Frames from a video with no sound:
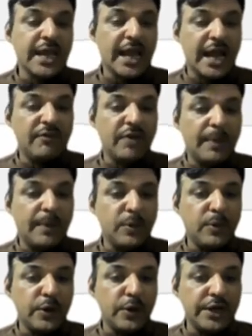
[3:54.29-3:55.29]
have
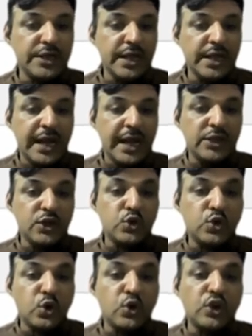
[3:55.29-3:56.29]
uploaded and the
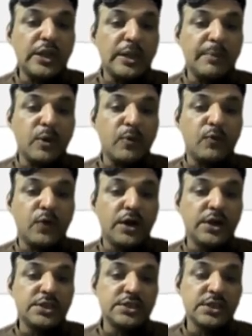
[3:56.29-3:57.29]
total number of
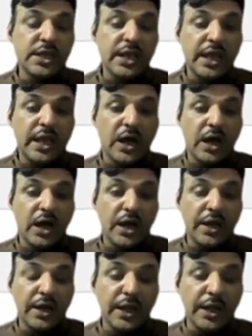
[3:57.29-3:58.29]
words
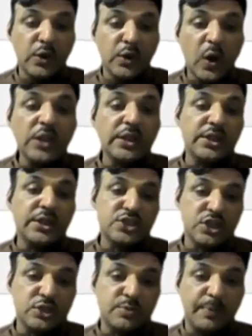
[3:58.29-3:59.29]
in all the
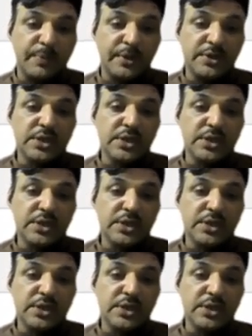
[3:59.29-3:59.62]
research papers